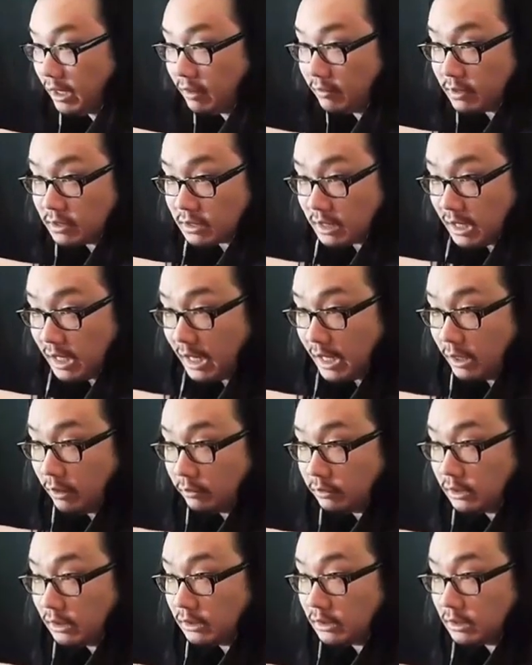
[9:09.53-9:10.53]
up, because I, I
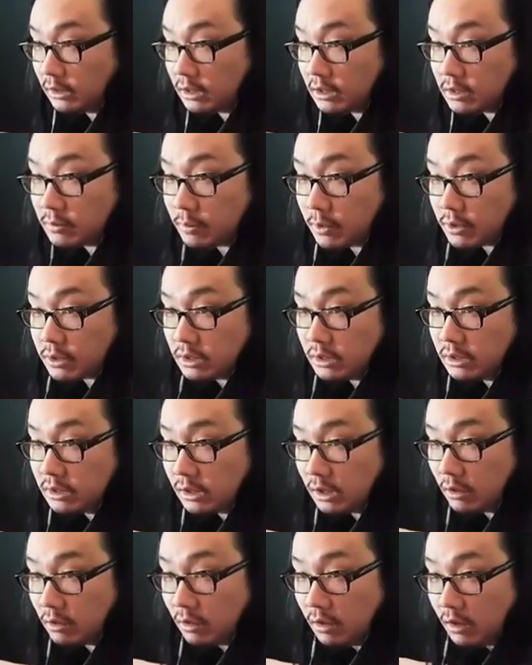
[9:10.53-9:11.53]
don't think that this person is
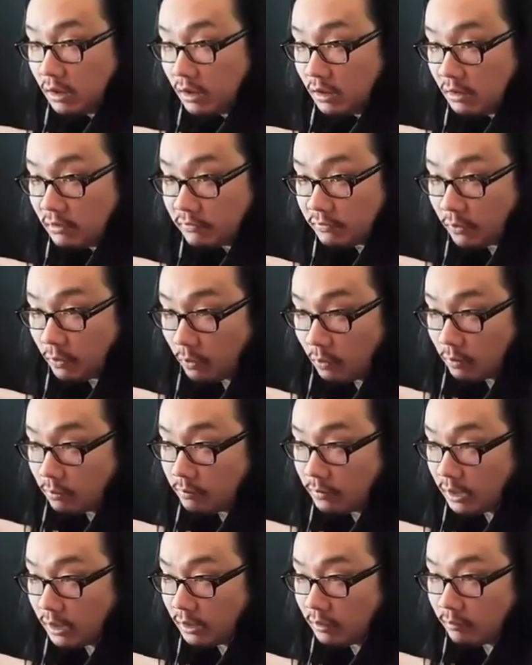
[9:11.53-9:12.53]
here for
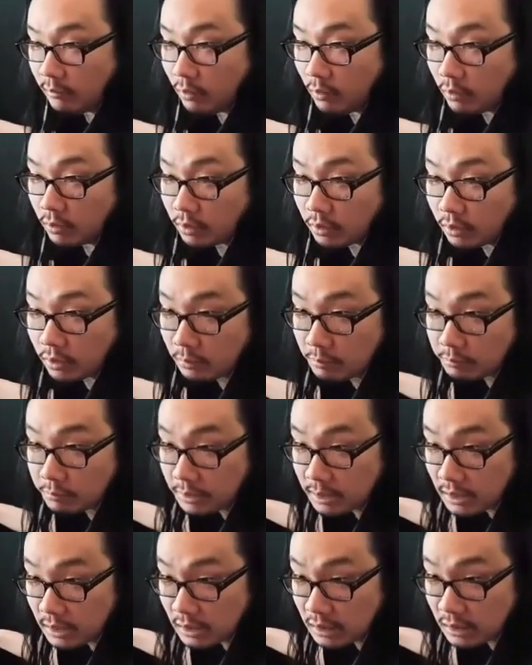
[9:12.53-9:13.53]
um, order
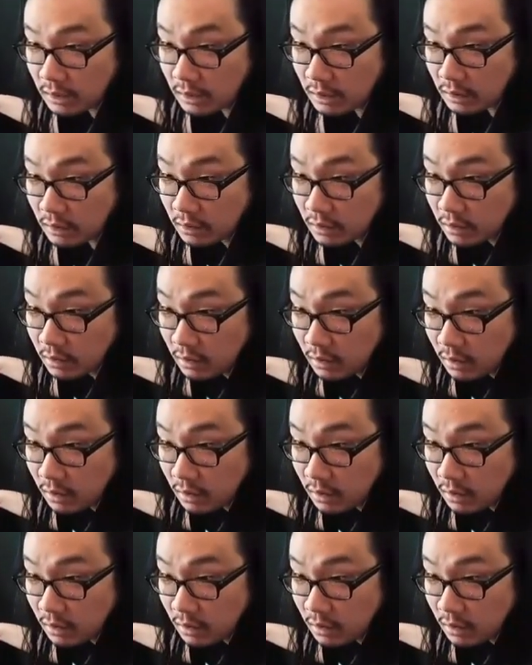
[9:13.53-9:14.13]
P...